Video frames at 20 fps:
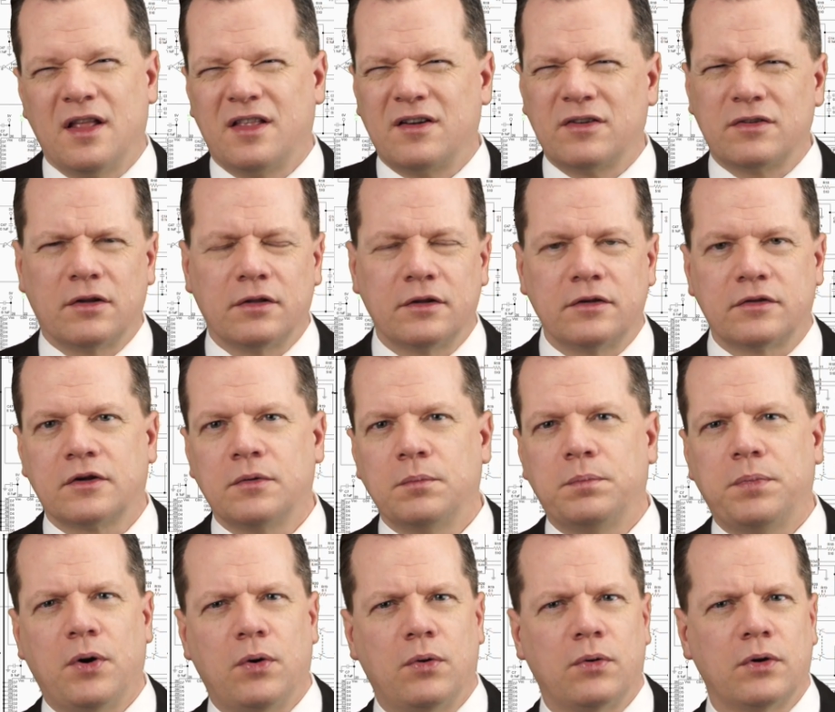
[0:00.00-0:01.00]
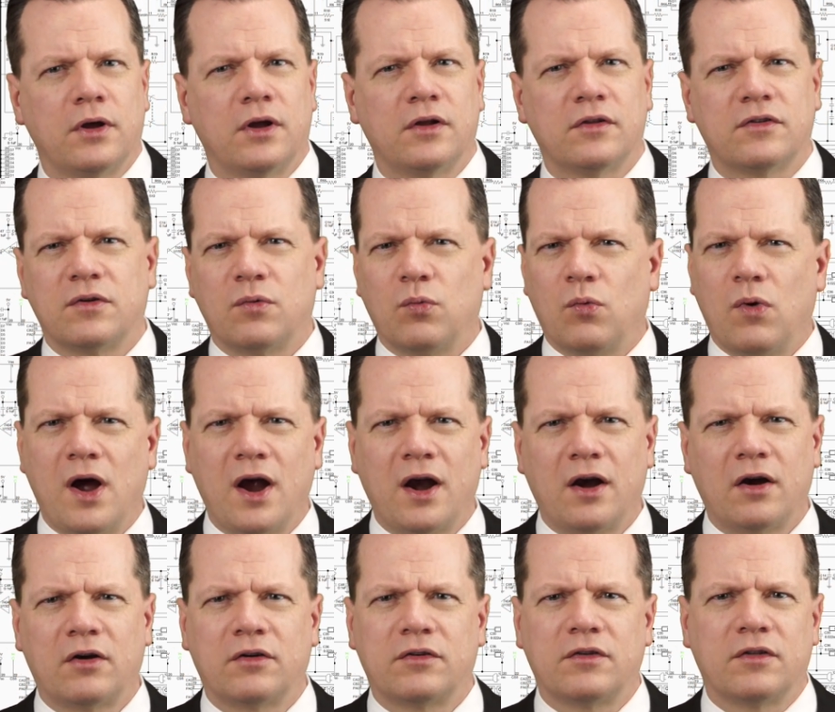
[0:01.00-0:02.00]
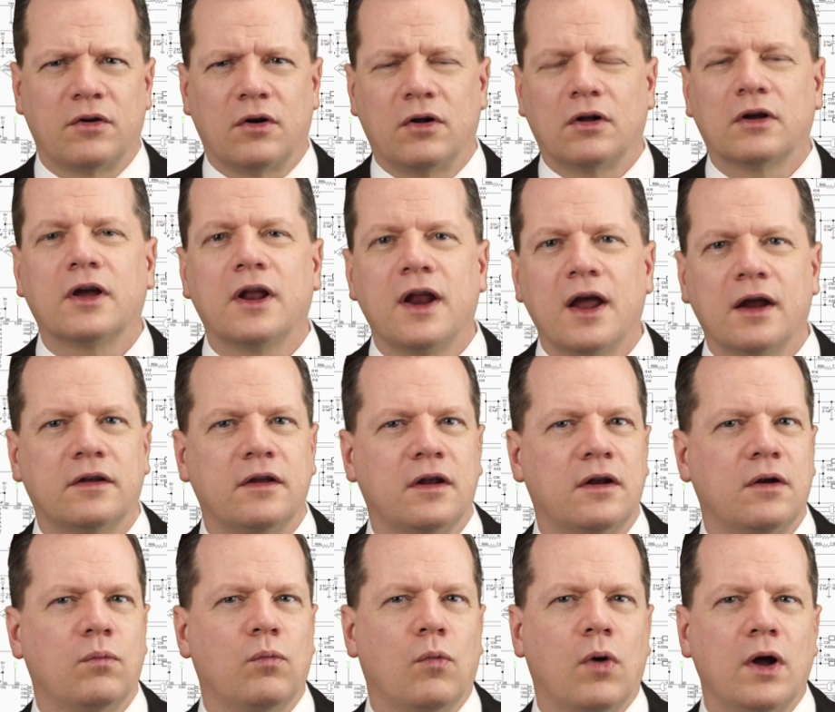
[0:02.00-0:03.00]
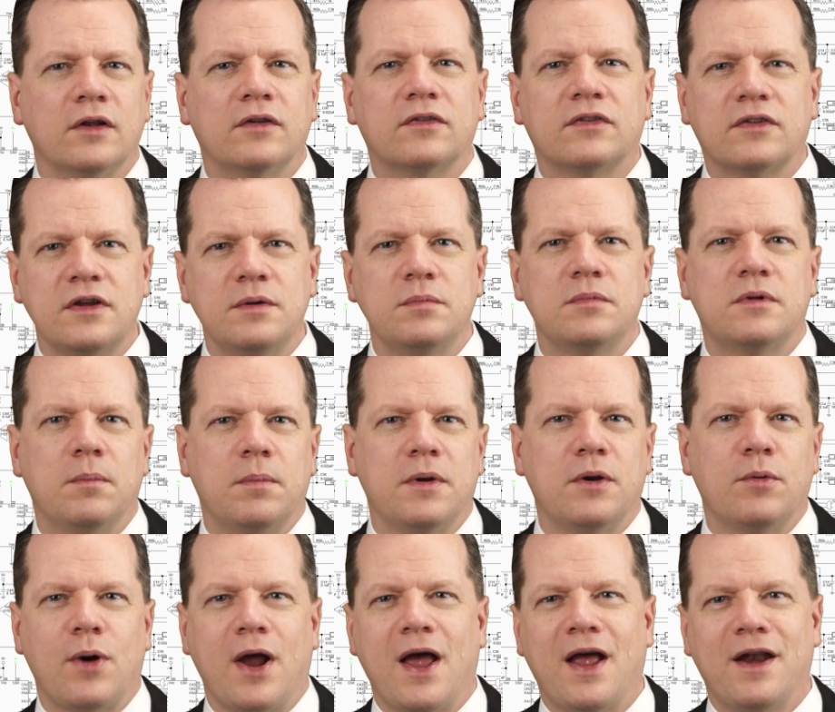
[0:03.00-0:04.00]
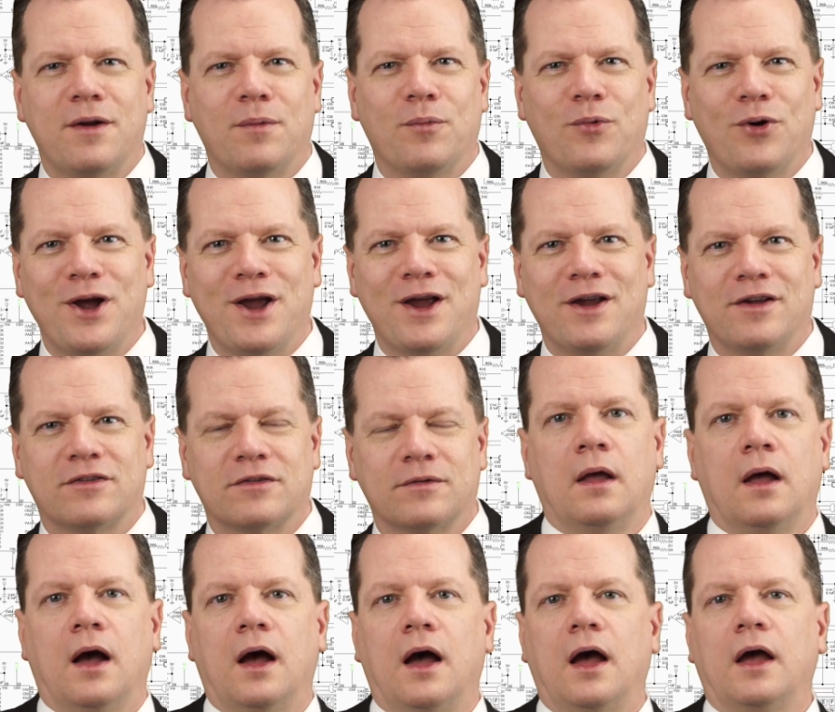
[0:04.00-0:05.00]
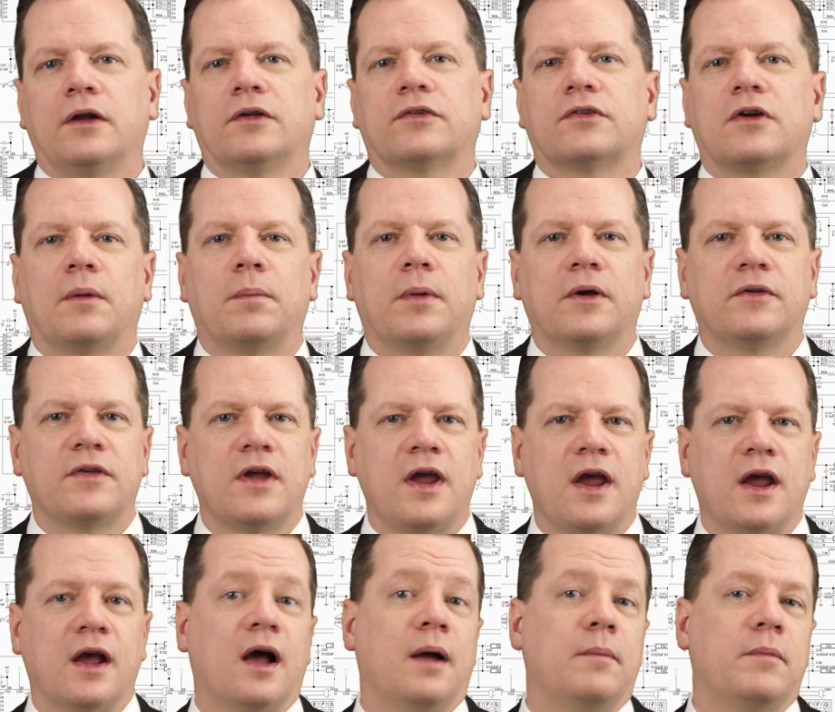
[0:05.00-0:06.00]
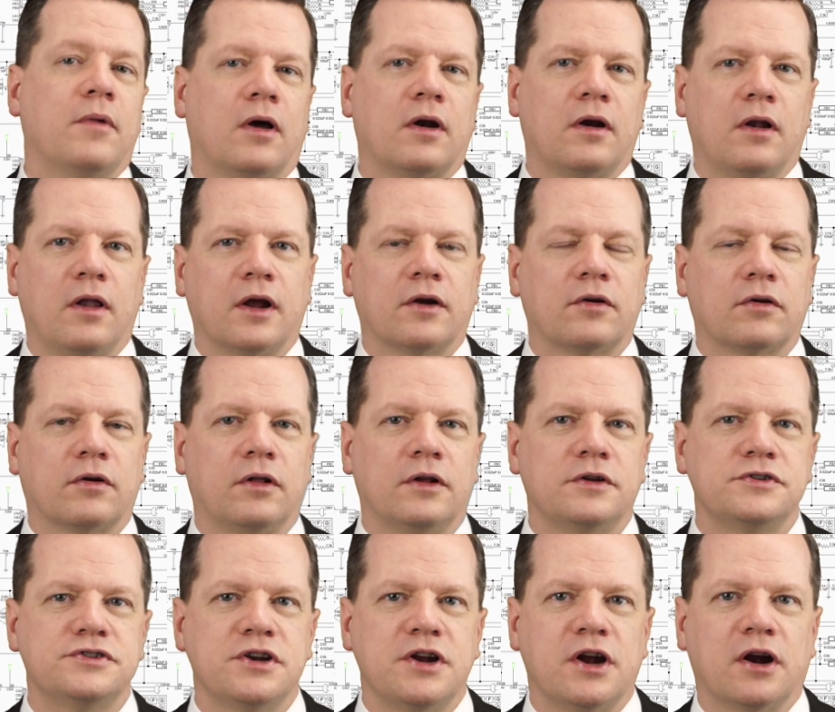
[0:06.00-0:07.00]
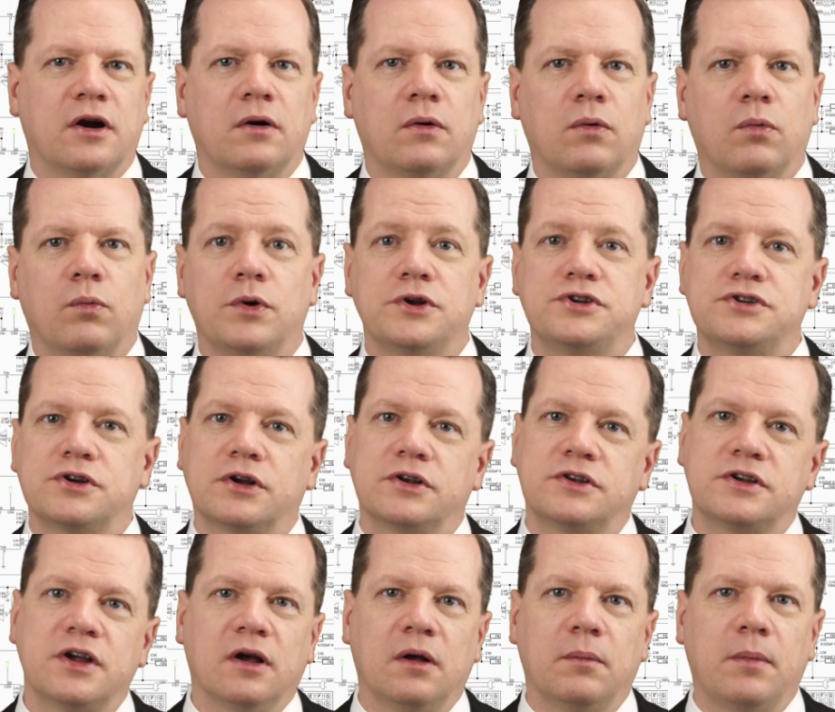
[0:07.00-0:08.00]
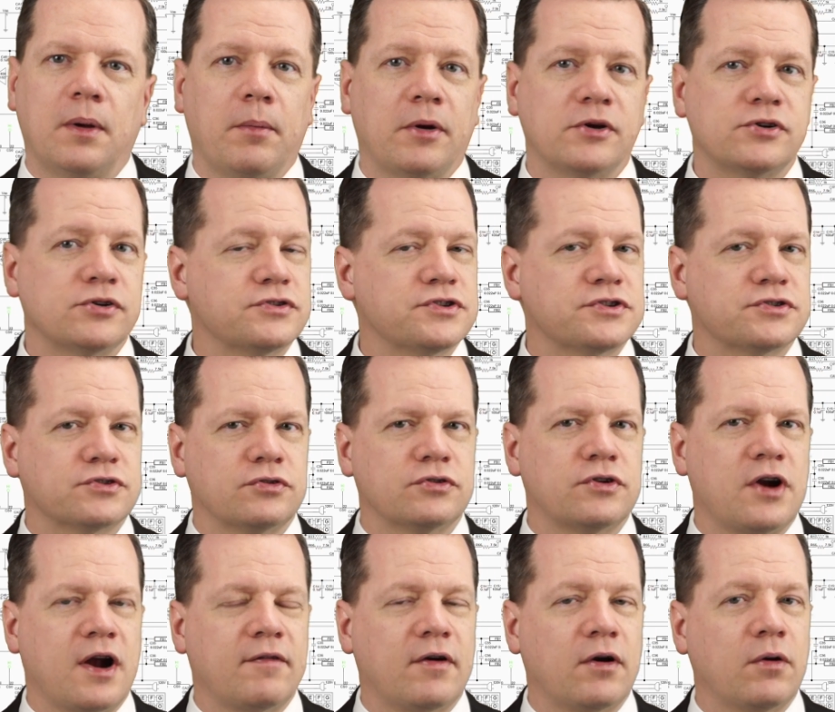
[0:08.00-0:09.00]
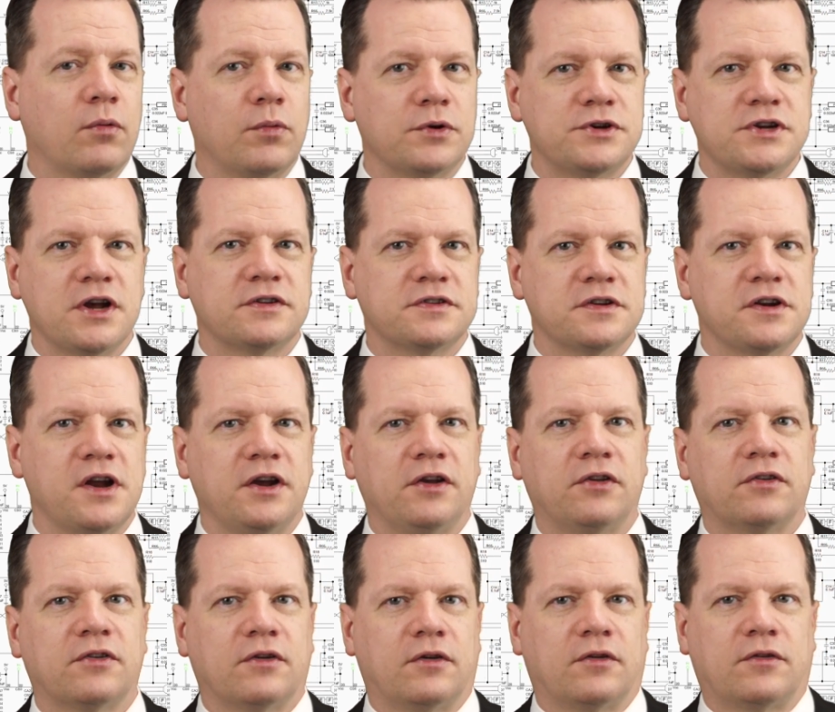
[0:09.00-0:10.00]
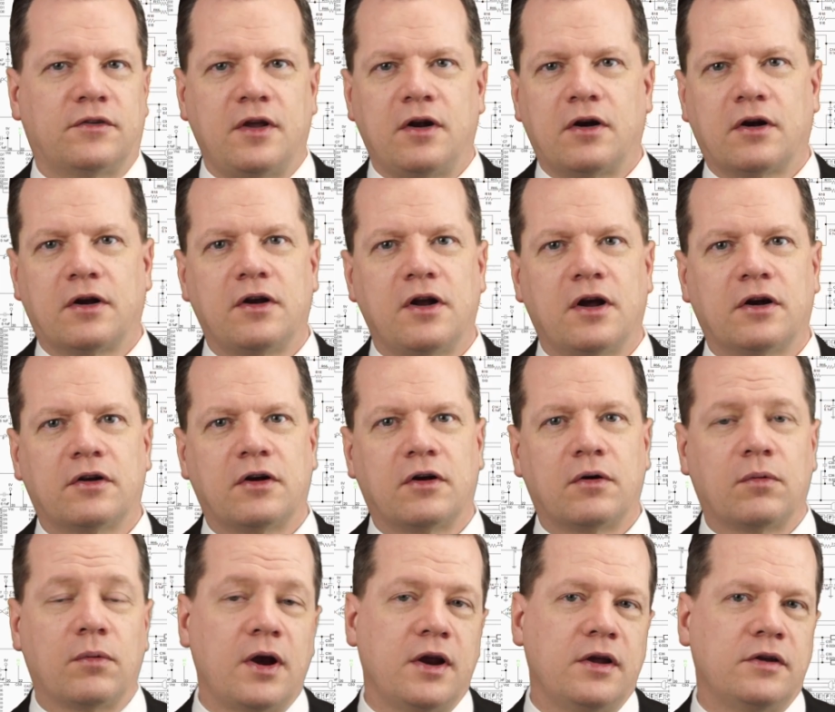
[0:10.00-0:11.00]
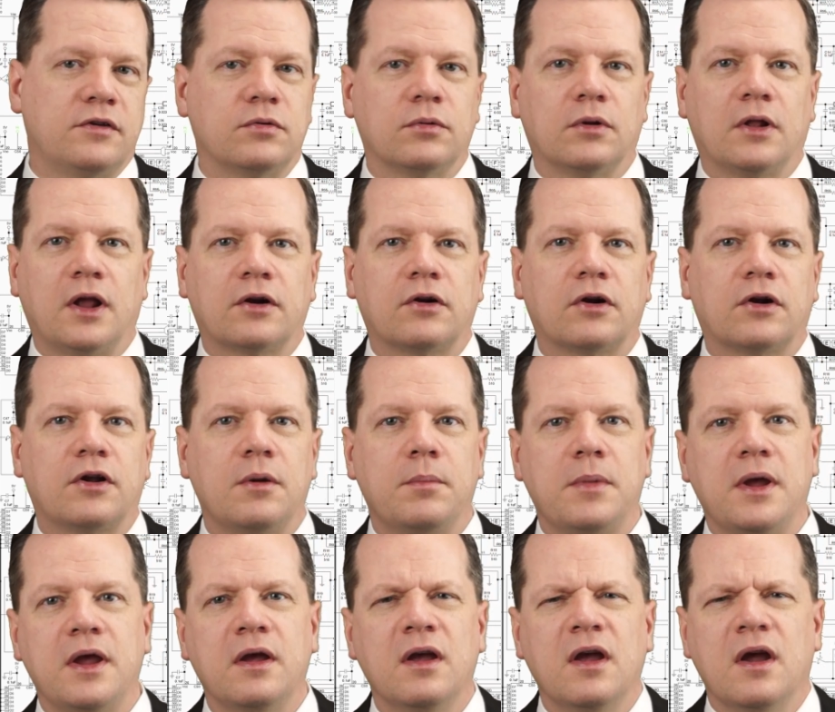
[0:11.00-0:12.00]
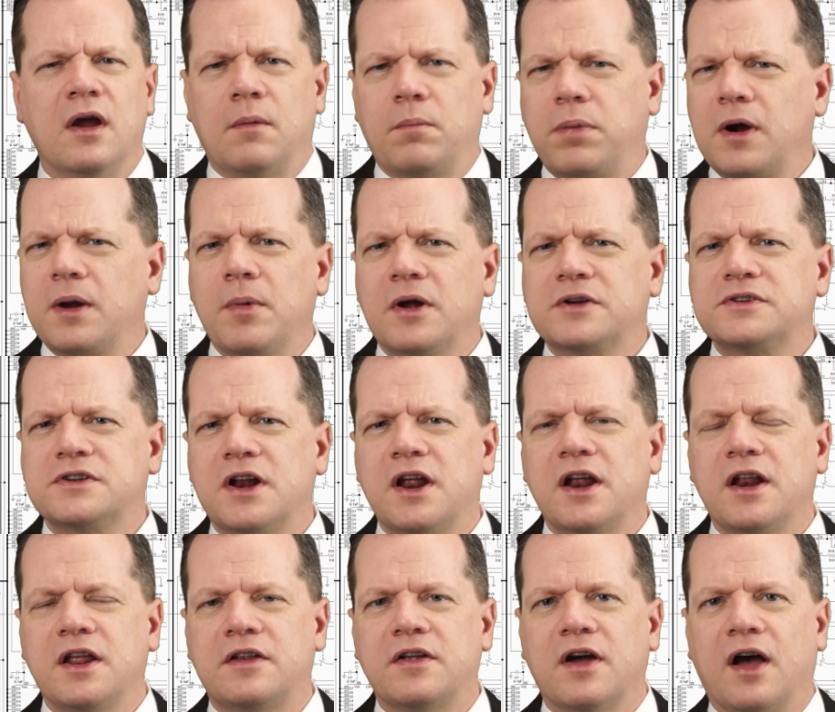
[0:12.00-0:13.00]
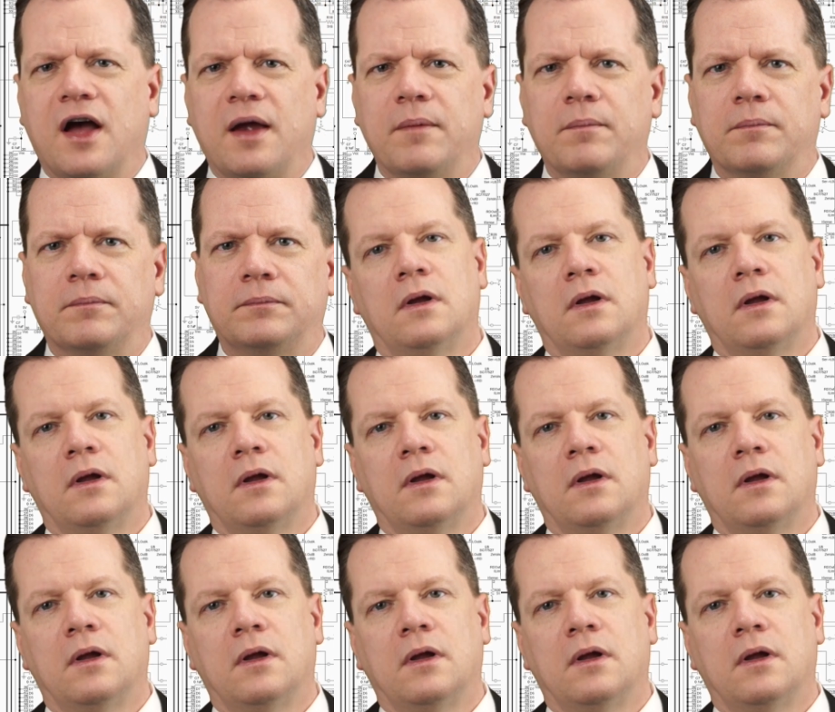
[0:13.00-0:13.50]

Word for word: There's all these components and wires, and they're all connected in what seem to be random ways. I'm going to start by saying I'm not an electrical engineer, which you can tell by my choice of screwdriver, which has a nice center conductor ready to electrocute me pretty much at any time.